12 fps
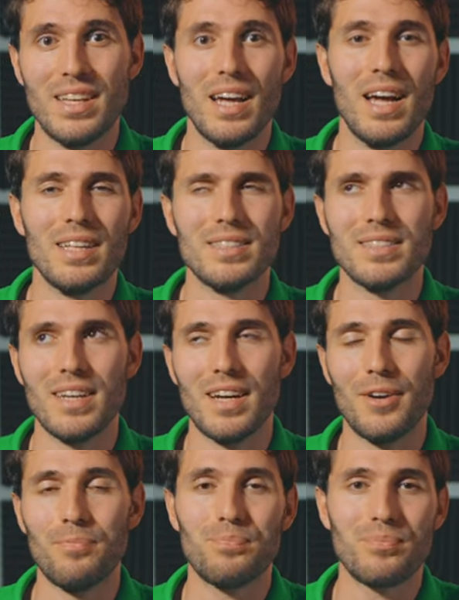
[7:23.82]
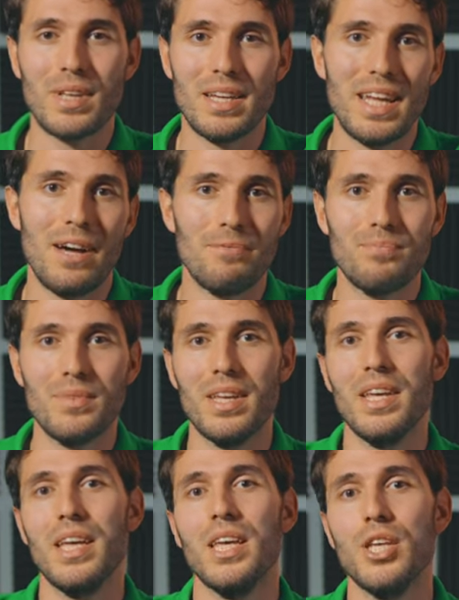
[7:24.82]
And uh, yeah,
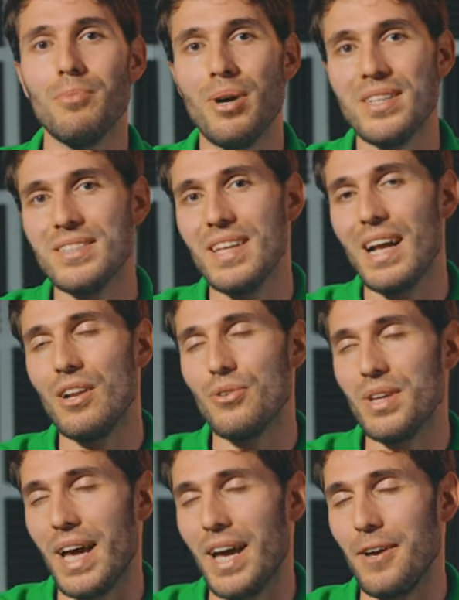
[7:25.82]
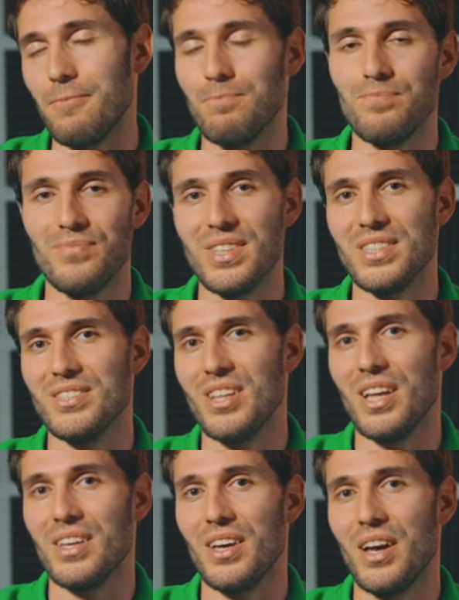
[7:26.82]
you might tell, okay, this is
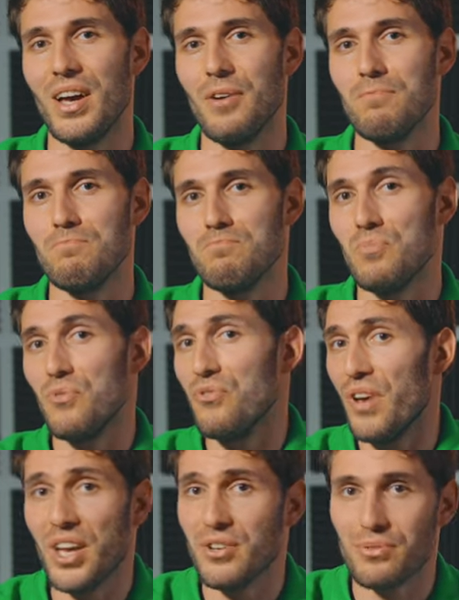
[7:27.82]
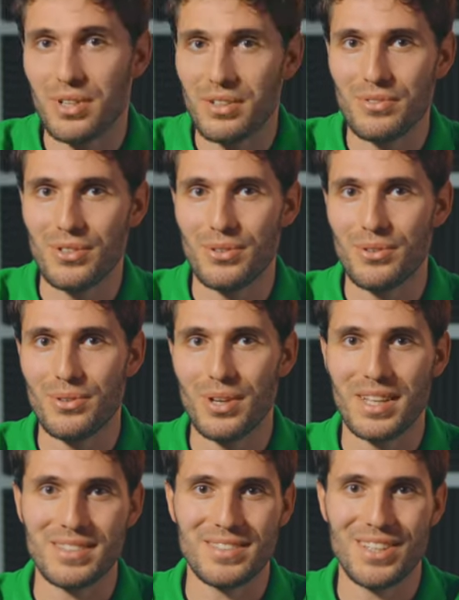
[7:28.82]
like a fake review
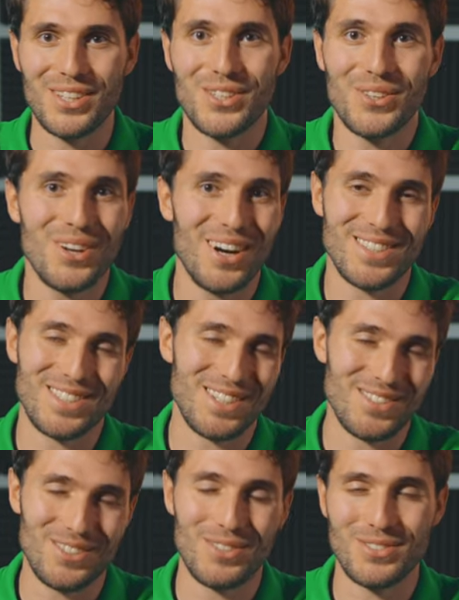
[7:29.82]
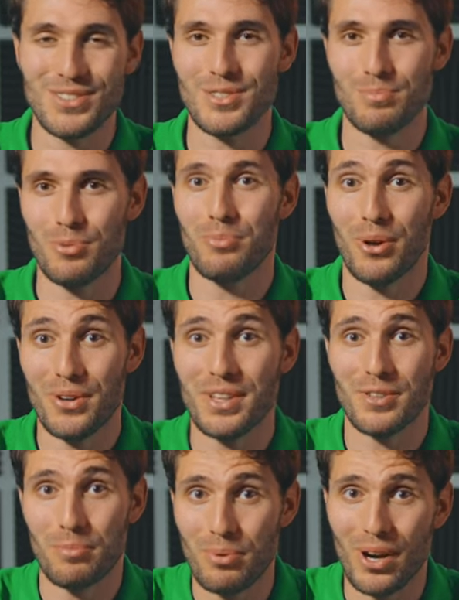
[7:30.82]
and you guys are, you know, just promoting
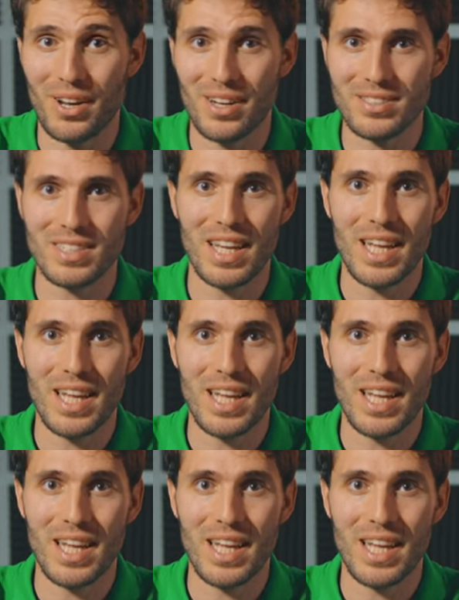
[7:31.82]
the product.